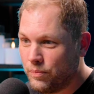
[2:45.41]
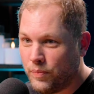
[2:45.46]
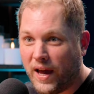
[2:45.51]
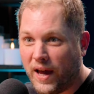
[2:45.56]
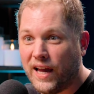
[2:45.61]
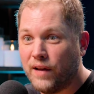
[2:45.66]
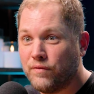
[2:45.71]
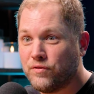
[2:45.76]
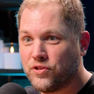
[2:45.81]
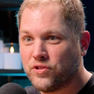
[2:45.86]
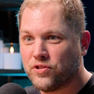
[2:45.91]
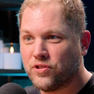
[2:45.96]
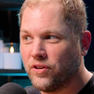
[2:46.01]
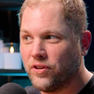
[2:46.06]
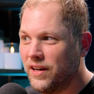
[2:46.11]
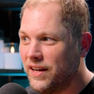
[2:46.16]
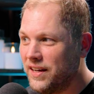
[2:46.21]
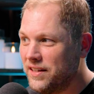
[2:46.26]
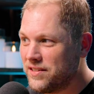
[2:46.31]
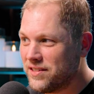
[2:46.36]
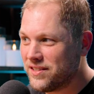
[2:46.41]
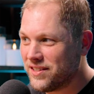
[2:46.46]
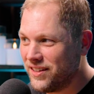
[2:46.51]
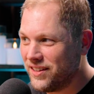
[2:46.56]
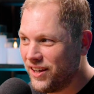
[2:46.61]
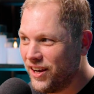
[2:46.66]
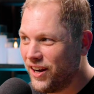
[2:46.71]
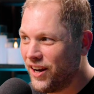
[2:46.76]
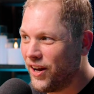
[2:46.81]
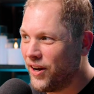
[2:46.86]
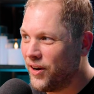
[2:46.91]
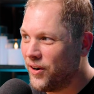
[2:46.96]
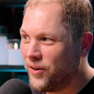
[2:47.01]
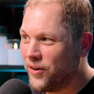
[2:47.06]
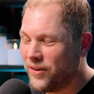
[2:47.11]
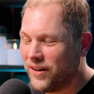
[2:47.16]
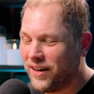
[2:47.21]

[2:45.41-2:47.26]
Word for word: paved streets, you know,